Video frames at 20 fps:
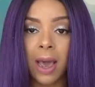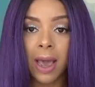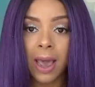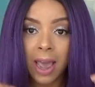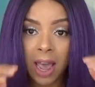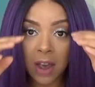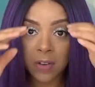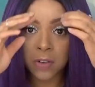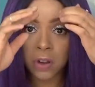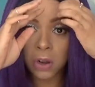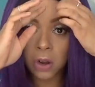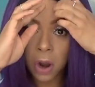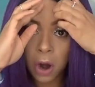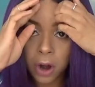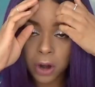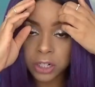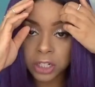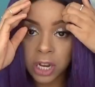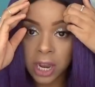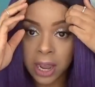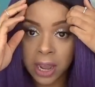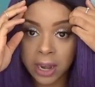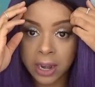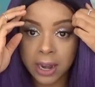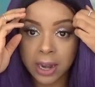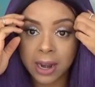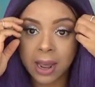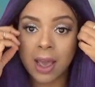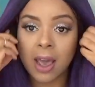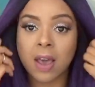I have a large head
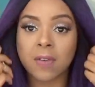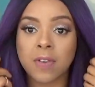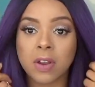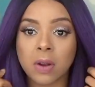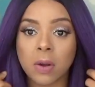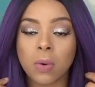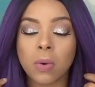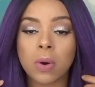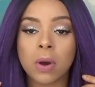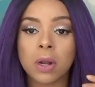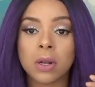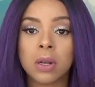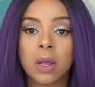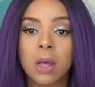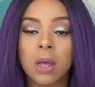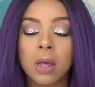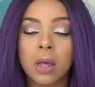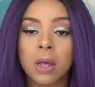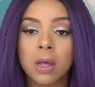and I have it on